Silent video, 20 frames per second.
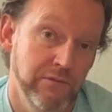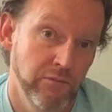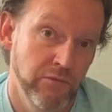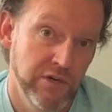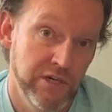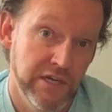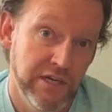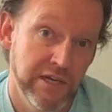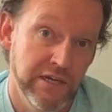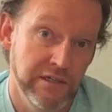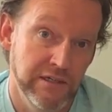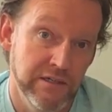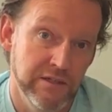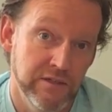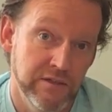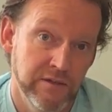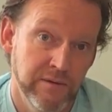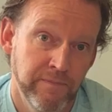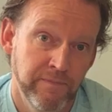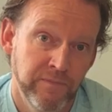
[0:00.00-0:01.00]

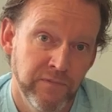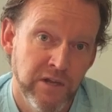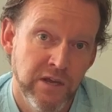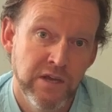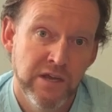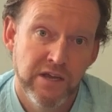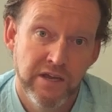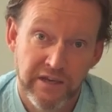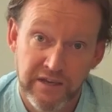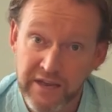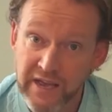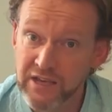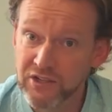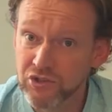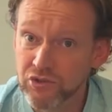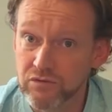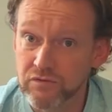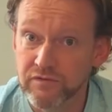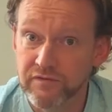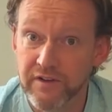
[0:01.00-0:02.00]
ridiculous. In
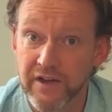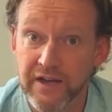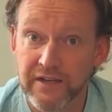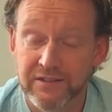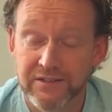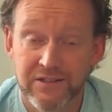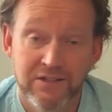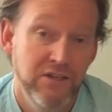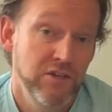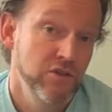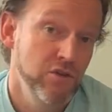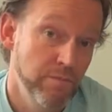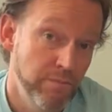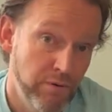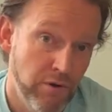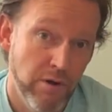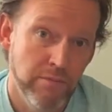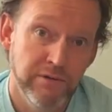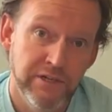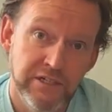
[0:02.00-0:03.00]
actual fact, you
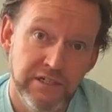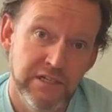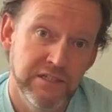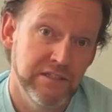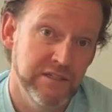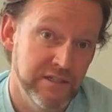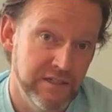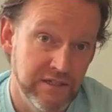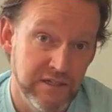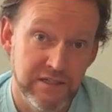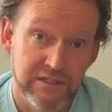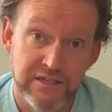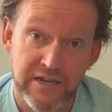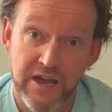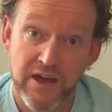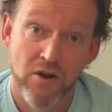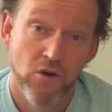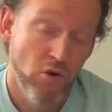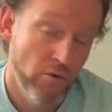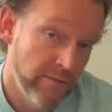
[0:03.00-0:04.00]
probably need to sit
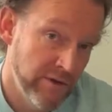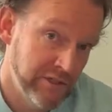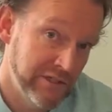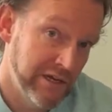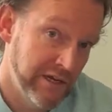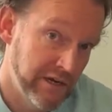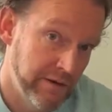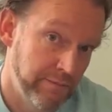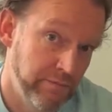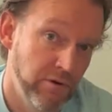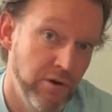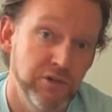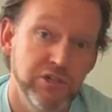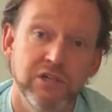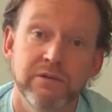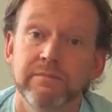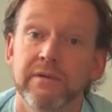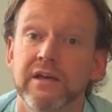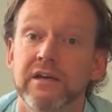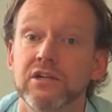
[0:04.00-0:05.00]
down almost like a
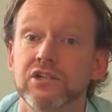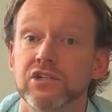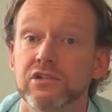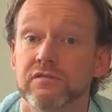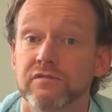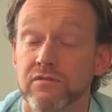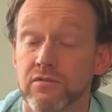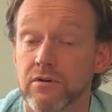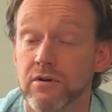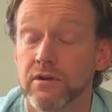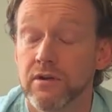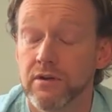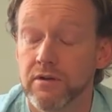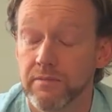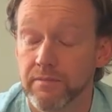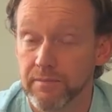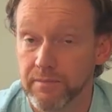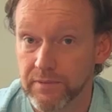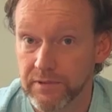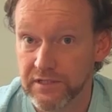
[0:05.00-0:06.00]
project manager for a
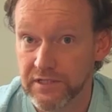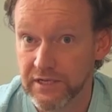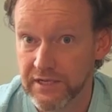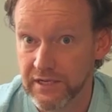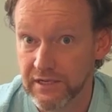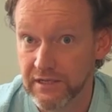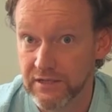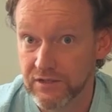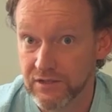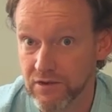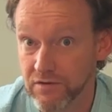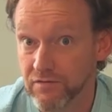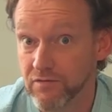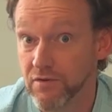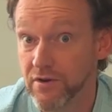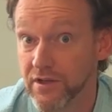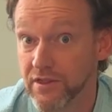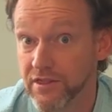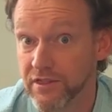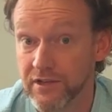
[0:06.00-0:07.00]
particular
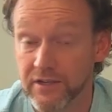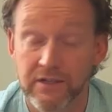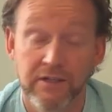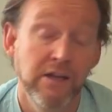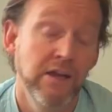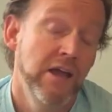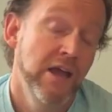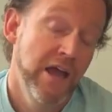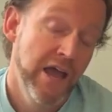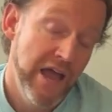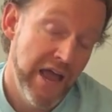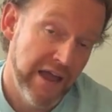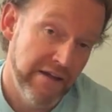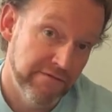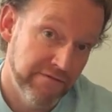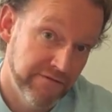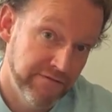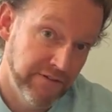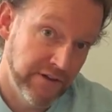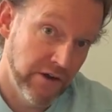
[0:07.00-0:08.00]
software thing and
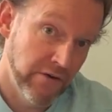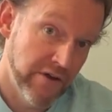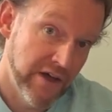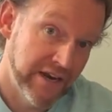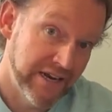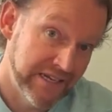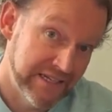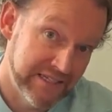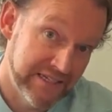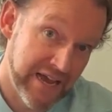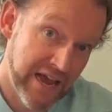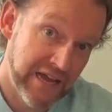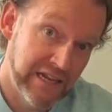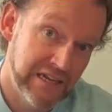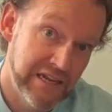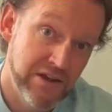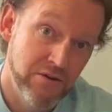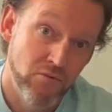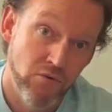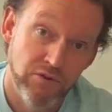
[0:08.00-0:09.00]
figure out
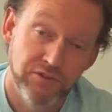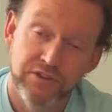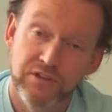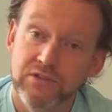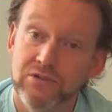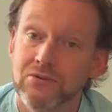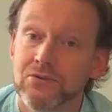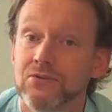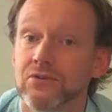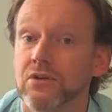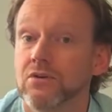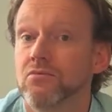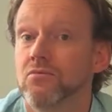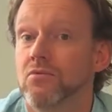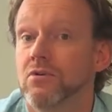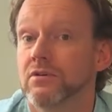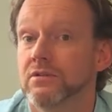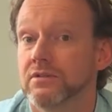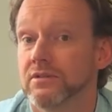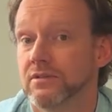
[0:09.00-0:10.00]
exactly what the user
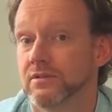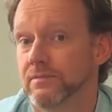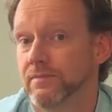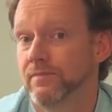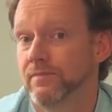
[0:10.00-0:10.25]
wants.